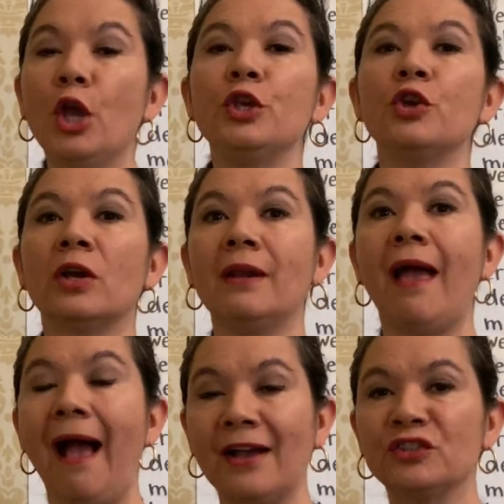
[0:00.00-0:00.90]
you're going
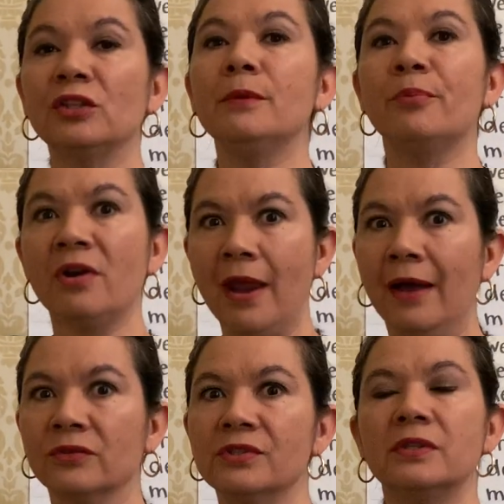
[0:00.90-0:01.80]
to actually
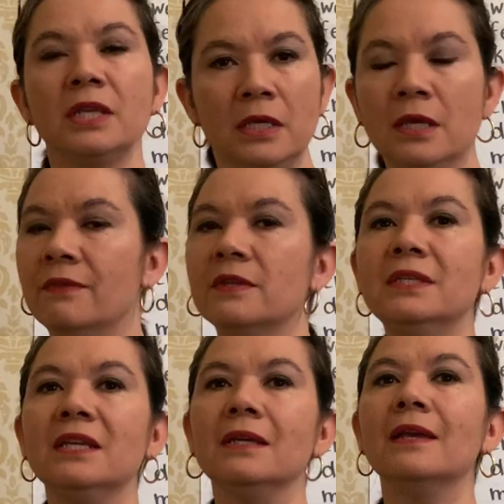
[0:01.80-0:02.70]
pronounce the E and the
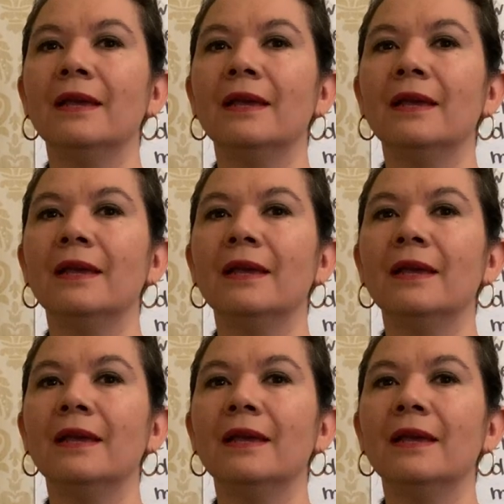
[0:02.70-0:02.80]
D.